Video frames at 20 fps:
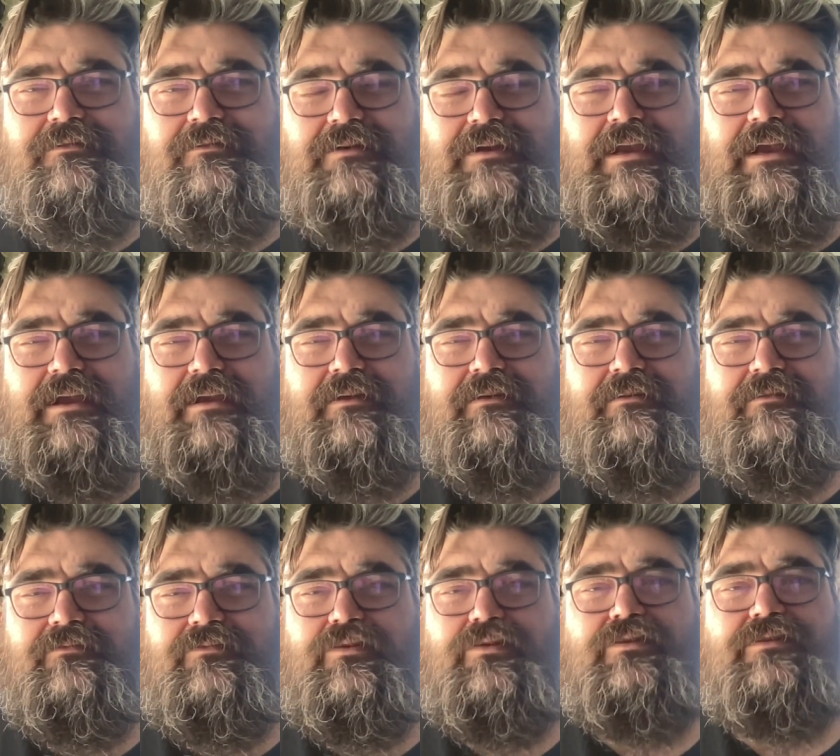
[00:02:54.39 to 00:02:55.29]
okay,
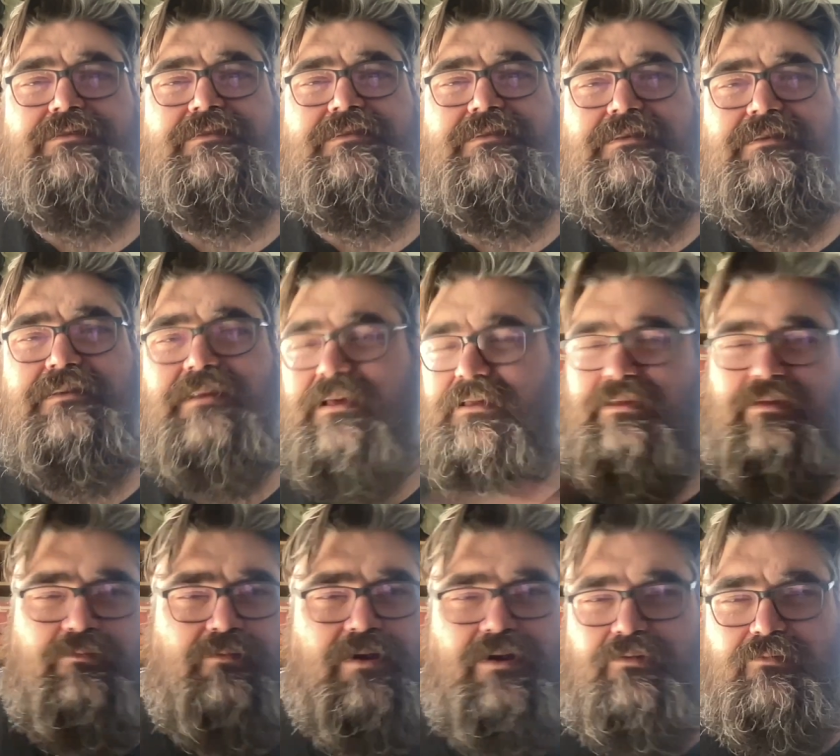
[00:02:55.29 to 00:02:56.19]
there is
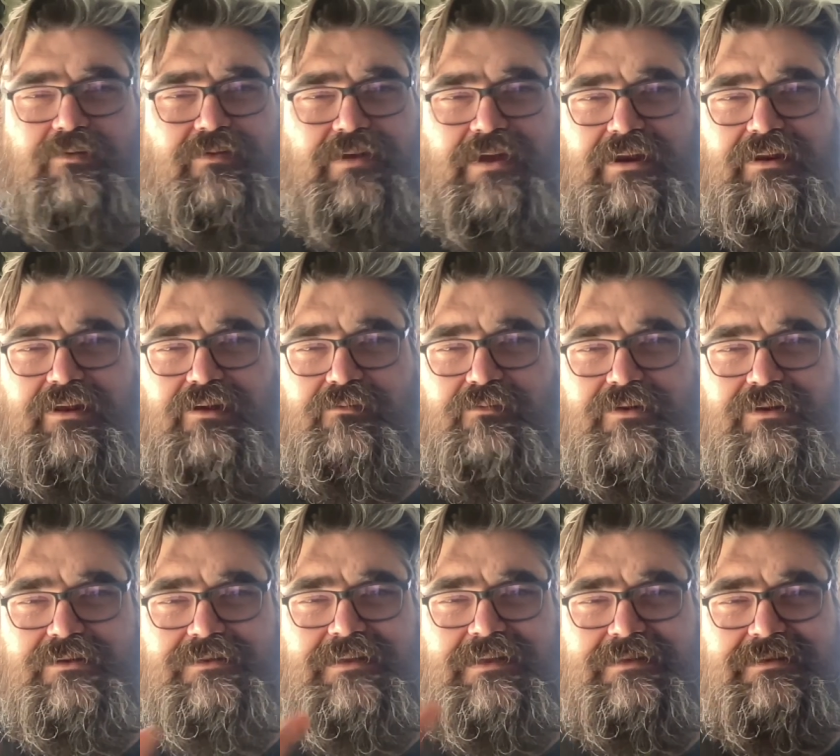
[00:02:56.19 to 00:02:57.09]
nothing wrong with
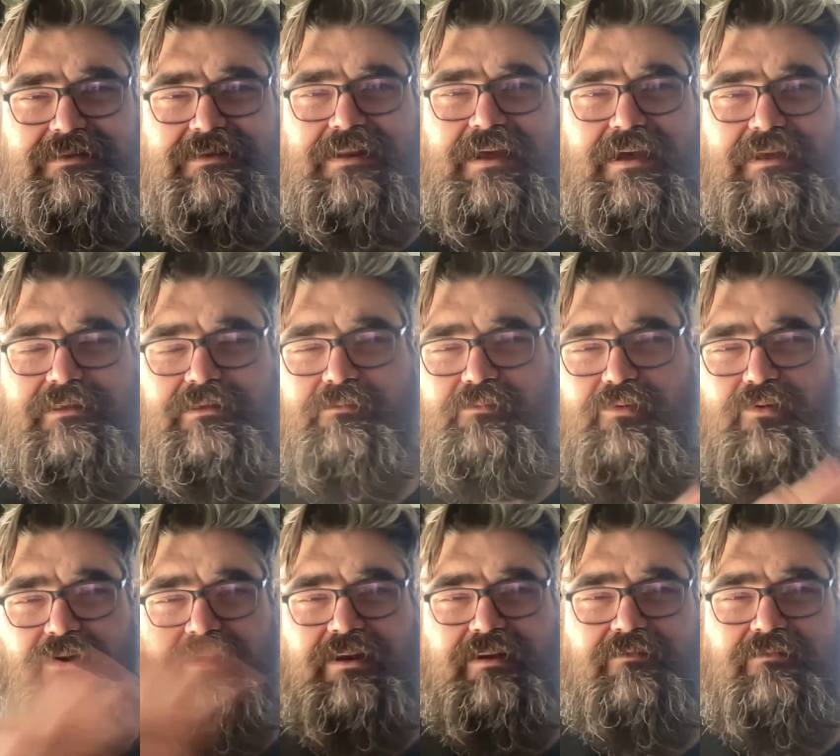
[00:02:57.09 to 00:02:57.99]
audiobooks. That's not the
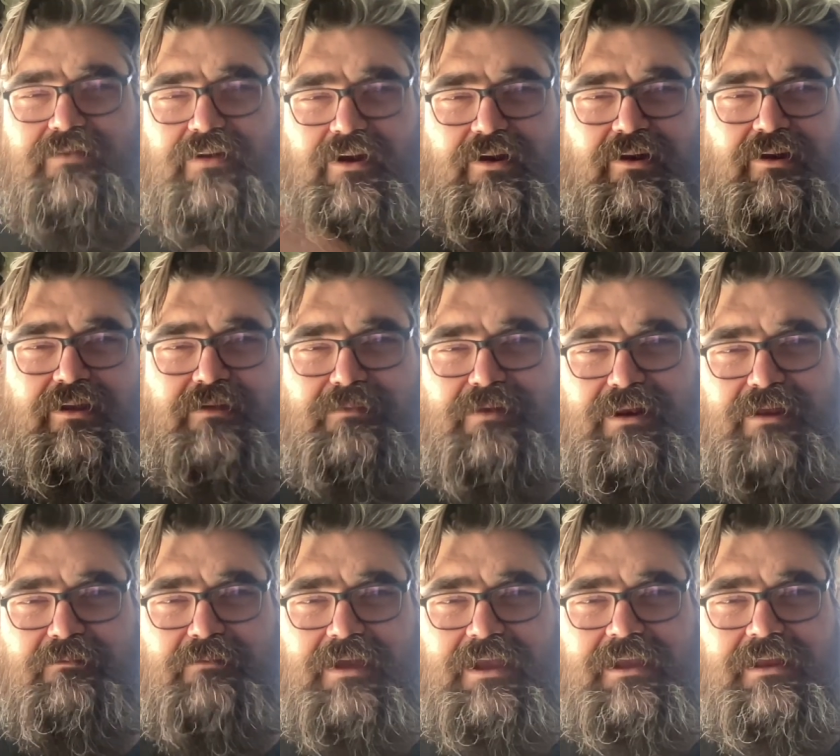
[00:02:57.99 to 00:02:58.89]
point of the argument
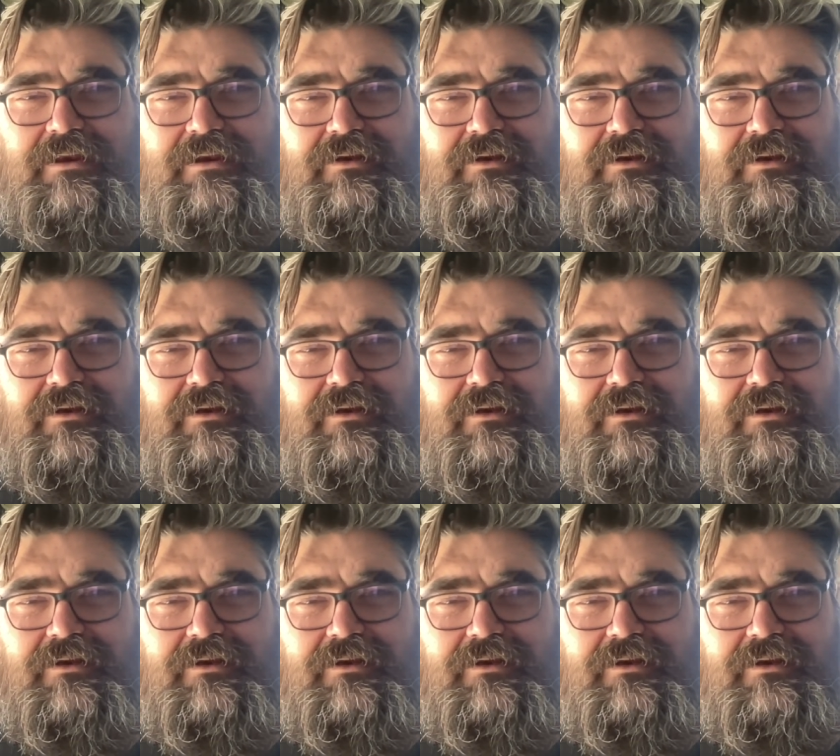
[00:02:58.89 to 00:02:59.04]
I'm making